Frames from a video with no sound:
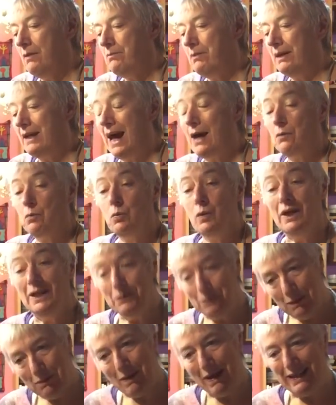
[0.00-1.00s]
but I
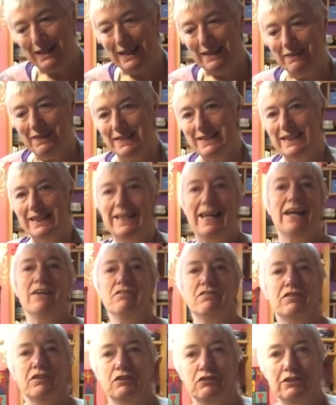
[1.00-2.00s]
will be making these
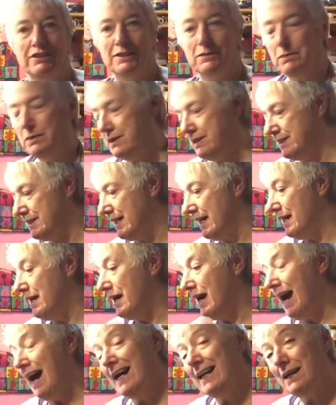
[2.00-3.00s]
again for Christmas
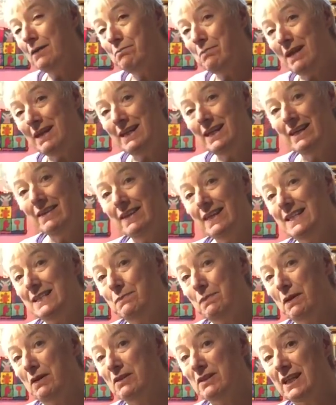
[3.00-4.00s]
and I'm making
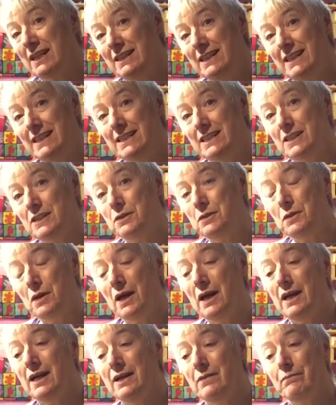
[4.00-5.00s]
these because I need to
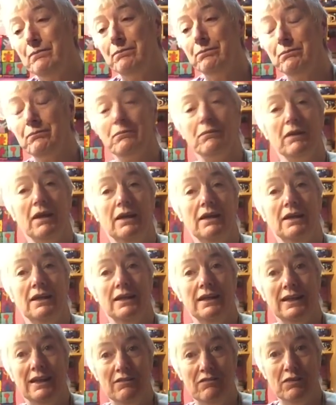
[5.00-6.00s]
um,
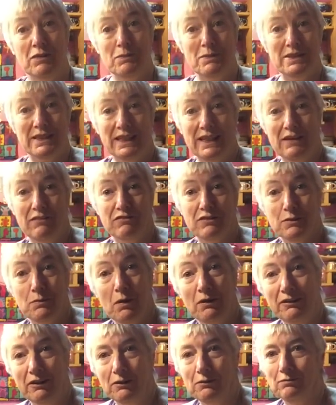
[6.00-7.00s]
give them as a gift
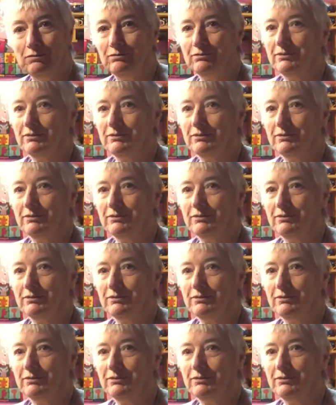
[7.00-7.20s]
tomorrow.